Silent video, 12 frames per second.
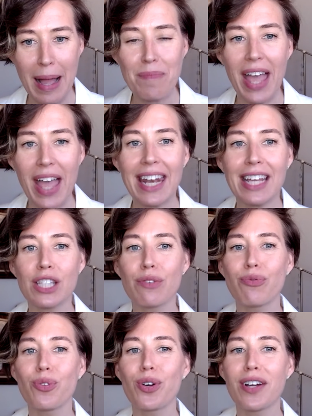And it's
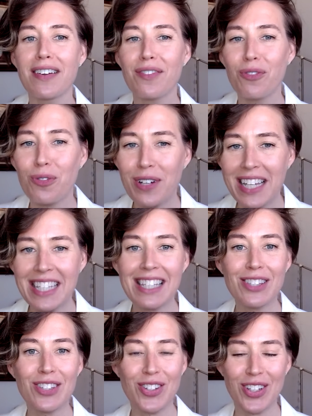for
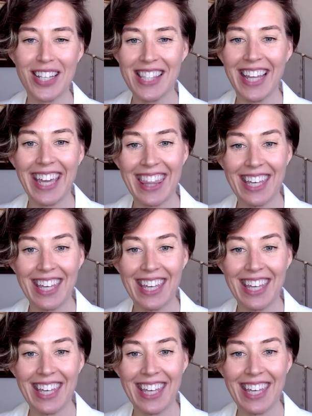reasons just like